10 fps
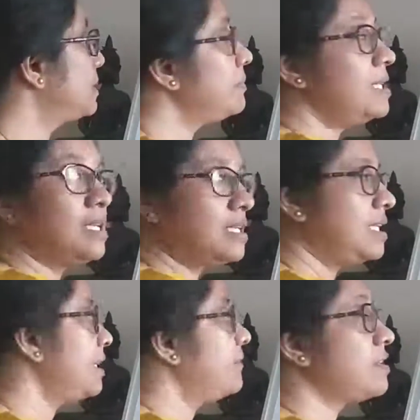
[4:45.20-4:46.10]

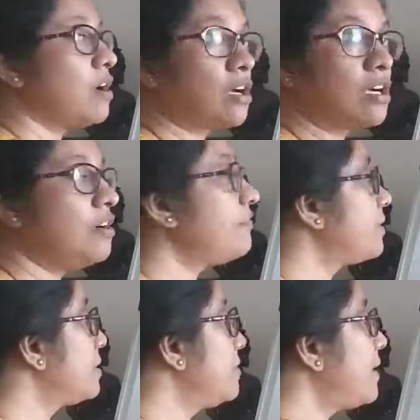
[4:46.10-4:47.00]
similarly, if we talk of
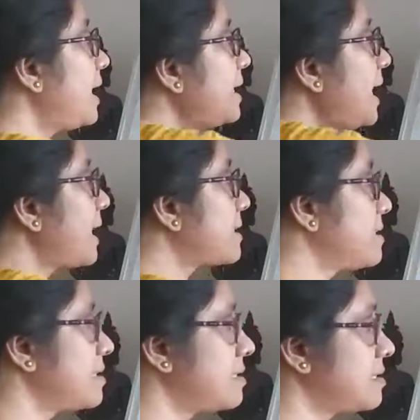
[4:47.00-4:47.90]
the
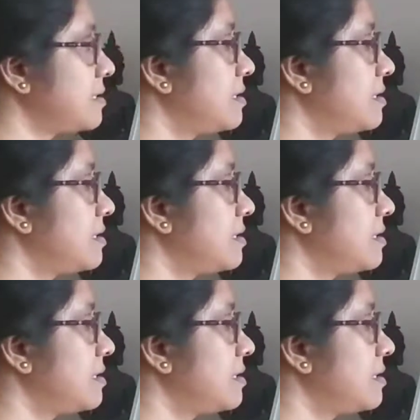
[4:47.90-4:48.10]
y-axis,